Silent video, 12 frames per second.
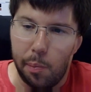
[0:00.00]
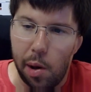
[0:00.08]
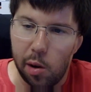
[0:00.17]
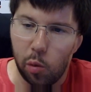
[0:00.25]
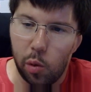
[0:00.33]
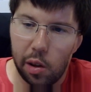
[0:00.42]

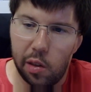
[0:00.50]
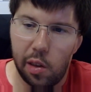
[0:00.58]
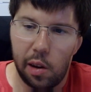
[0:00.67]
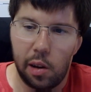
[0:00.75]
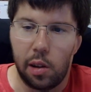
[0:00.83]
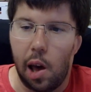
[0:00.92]
Peyton
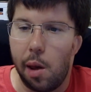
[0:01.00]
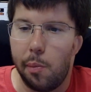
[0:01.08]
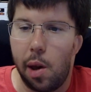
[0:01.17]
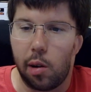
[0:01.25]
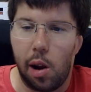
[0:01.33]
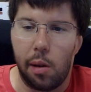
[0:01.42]
Wilson,
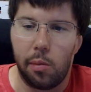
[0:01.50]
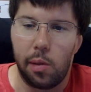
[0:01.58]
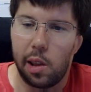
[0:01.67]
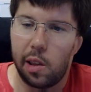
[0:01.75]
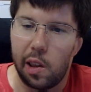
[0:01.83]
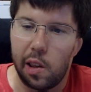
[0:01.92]
linebacker out in
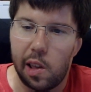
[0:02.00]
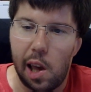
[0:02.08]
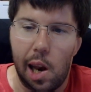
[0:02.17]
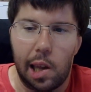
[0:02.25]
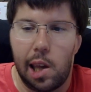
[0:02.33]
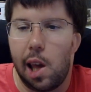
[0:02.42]
NC
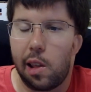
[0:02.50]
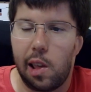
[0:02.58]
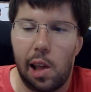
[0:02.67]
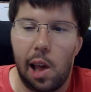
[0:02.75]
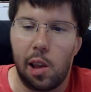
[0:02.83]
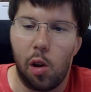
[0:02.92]
State. I can't
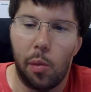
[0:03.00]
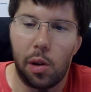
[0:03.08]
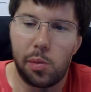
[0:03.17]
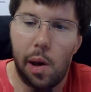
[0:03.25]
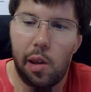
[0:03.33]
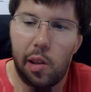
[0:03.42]
say that I know
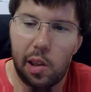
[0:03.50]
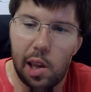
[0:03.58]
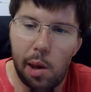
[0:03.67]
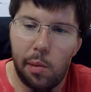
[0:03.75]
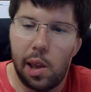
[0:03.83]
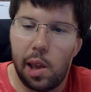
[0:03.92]
much about his
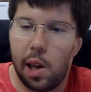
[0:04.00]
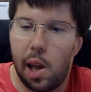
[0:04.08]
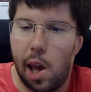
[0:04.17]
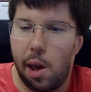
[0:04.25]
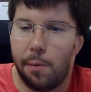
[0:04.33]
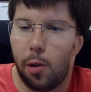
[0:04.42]
game. And then
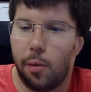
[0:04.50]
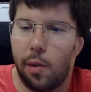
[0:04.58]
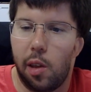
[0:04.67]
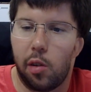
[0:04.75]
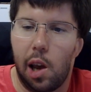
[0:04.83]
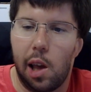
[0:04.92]
a handful of
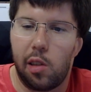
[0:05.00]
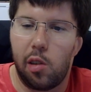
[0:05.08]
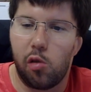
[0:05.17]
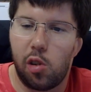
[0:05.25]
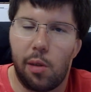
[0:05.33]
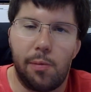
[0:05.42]
other guys
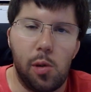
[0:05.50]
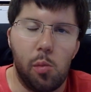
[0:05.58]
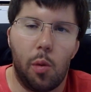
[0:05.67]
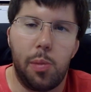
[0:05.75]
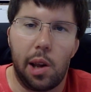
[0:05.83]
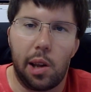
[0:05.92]
here, just a few
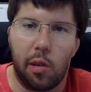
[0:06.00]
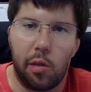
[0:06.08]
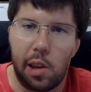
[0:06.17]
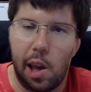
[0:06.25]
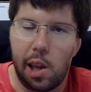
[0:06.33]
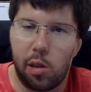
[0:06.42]
more picks
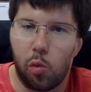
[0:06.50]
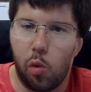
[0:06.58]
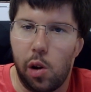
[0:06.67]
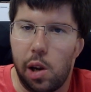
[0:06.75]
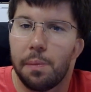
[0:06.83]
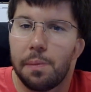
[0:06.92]
on day
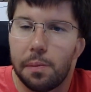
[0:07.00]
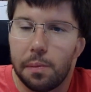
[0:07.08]
three.